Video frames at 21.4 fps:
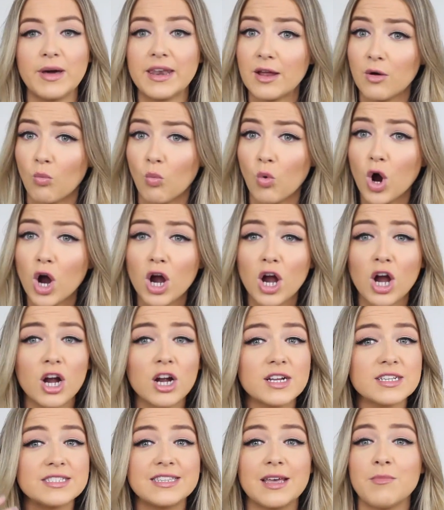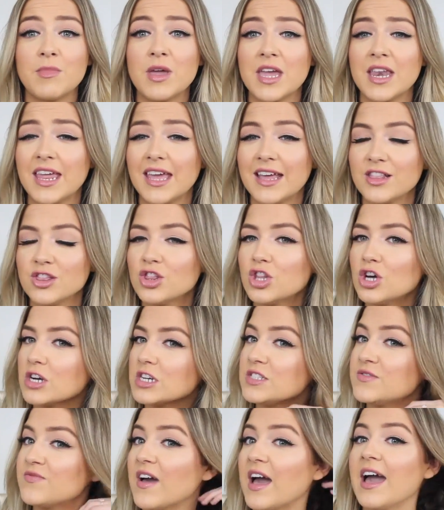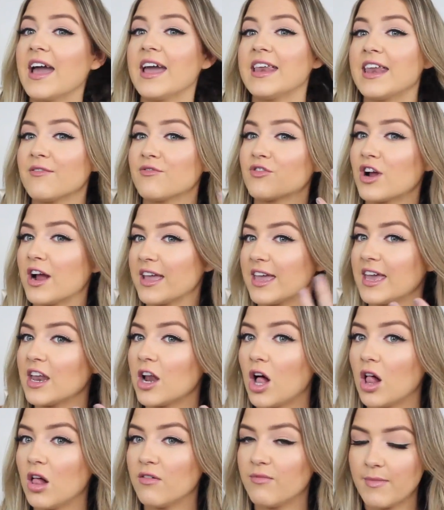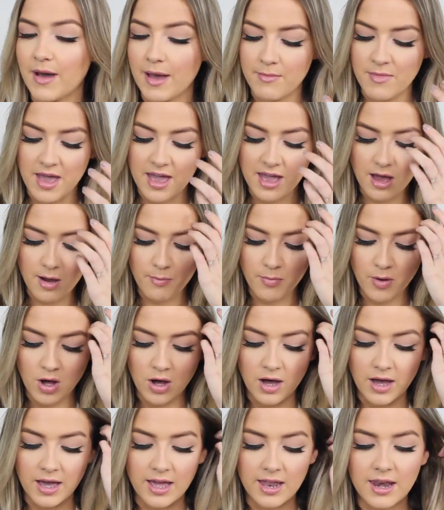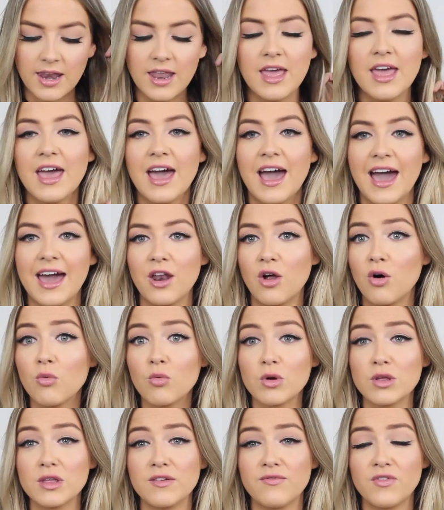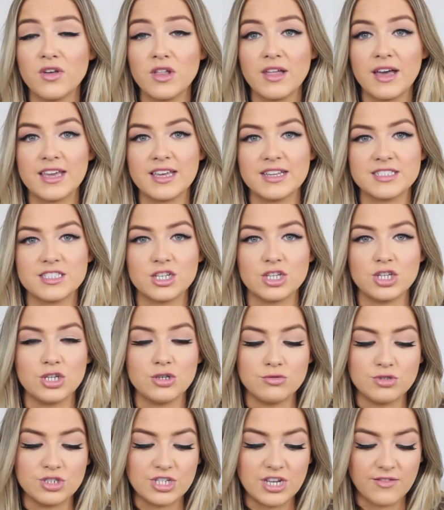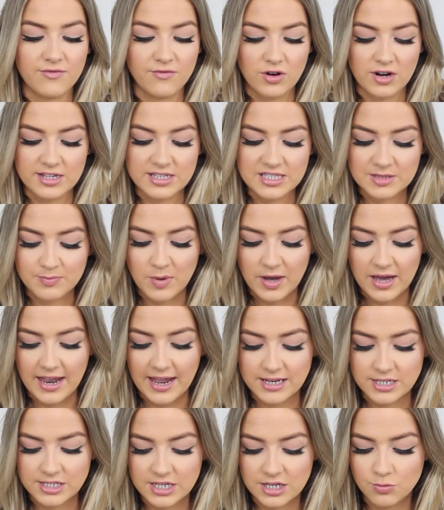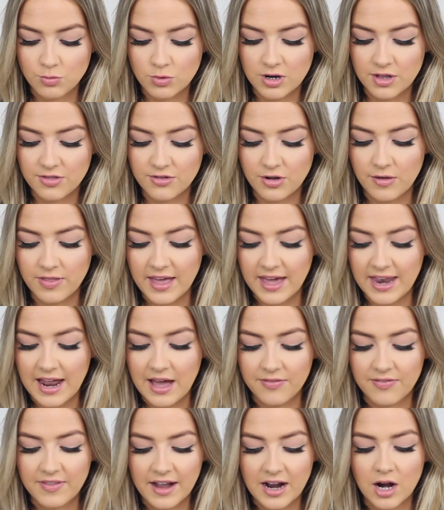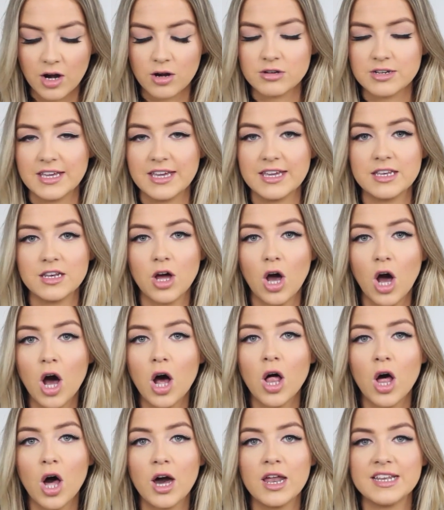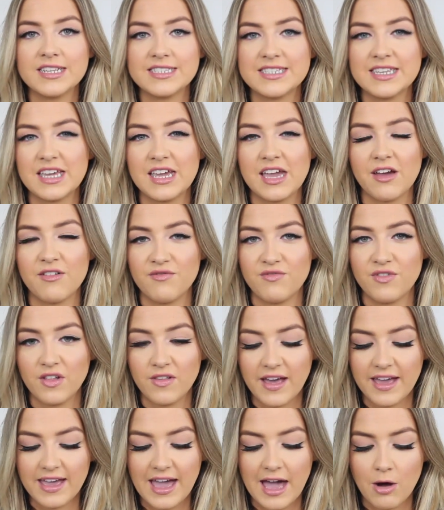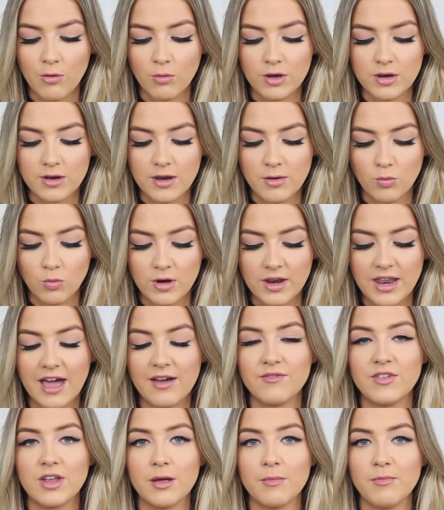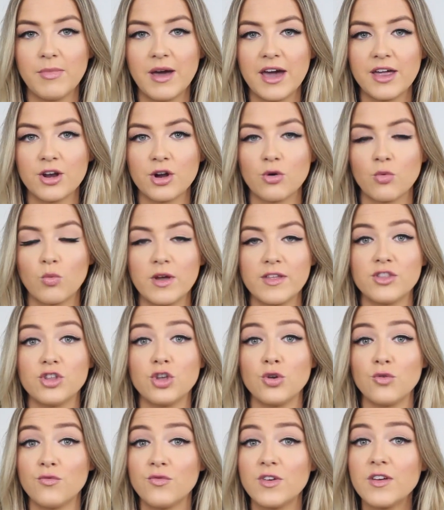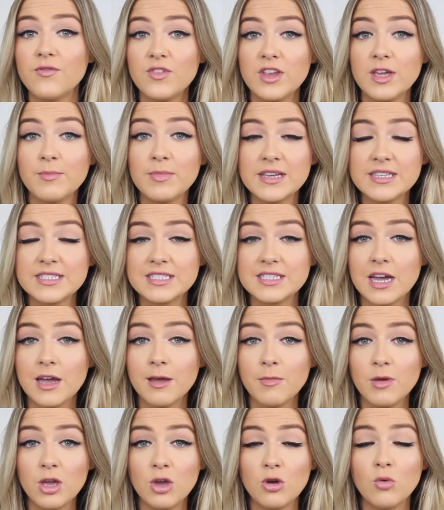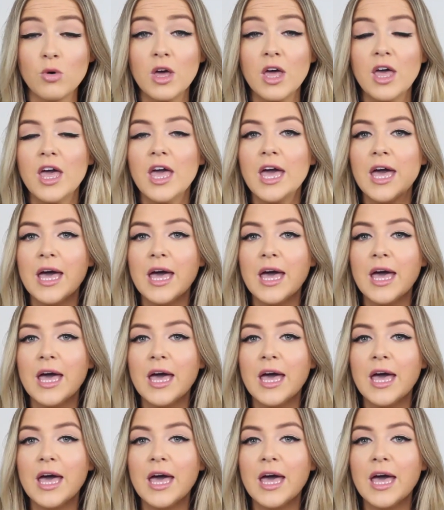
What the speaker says: but it works. I mean, it looks fine after I get all of my makeup on. I don't really feel like it's a huge difference, but I did want to throw that out there. In all honesty, I feel like I would have done better with 250 Bisque W,